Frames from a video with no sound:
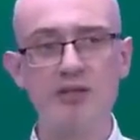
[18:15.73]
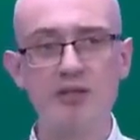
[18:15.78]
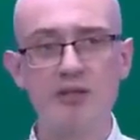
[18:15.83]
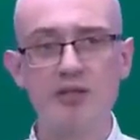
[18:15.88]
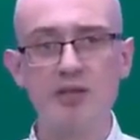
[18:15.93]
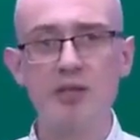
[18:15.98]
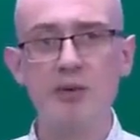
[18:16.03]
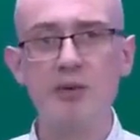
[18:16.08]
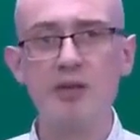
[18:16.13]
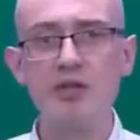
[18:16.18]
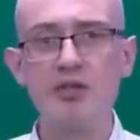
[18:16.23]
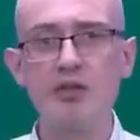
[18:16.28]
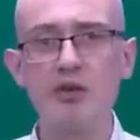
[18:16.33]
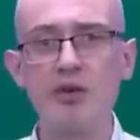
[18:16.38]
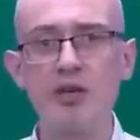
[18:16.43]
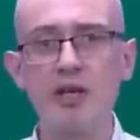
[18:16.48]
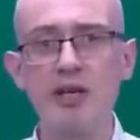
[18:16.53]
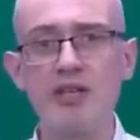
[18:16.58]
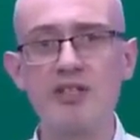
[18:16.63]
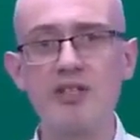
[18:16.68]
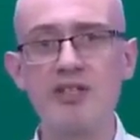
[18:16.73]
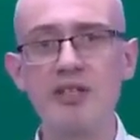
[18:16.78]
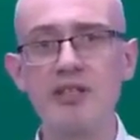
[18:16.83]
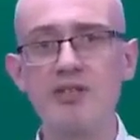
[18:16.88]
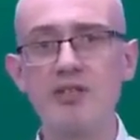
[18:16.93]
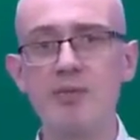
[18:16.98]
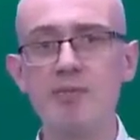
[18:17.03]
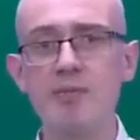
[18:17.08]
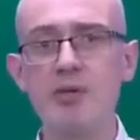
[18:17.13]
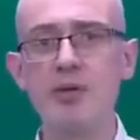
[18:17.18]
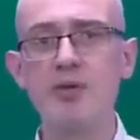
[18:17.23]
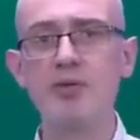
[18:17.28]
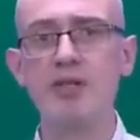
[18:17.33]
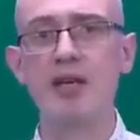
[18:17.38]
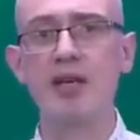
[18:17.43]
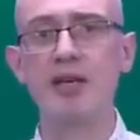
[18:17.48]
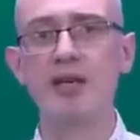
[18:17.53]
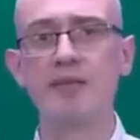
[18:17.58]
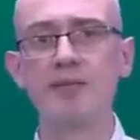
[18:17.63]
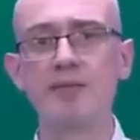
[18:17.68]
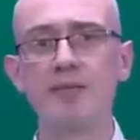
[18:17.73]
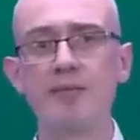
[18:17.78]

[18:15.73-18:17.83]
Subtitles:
Do you enjoy listening to music?